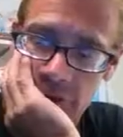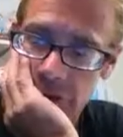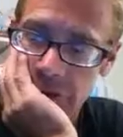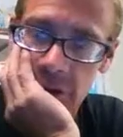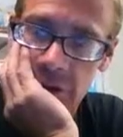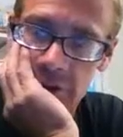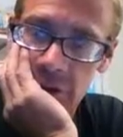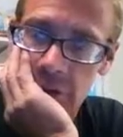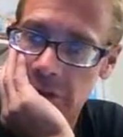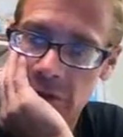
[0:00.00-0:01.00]
Because they love
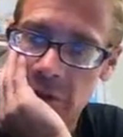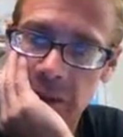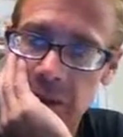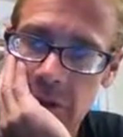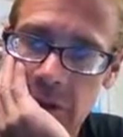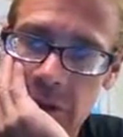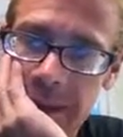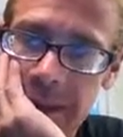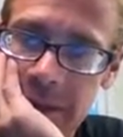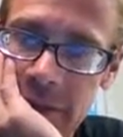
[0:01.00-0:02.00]
darkness rather than
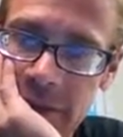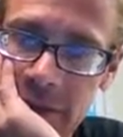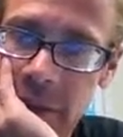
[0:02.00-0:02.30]
light.